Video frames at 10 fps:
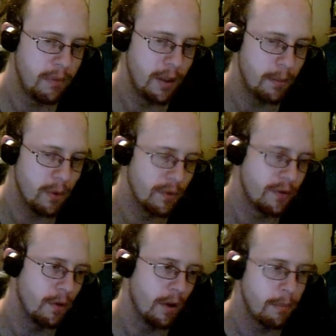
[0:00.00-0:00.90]
people
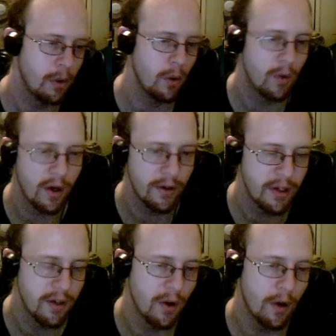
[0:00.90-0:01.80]
to upload
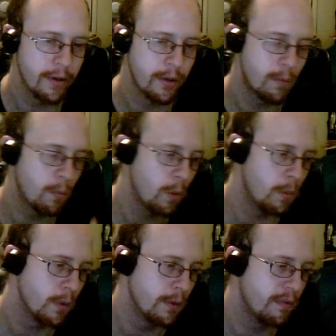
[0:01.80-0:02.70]
content on their
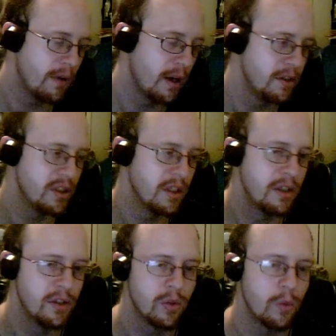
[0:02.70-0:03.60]
mobile
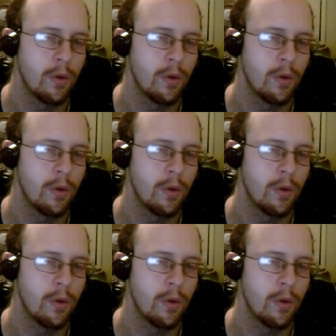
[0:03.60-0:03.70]
devices,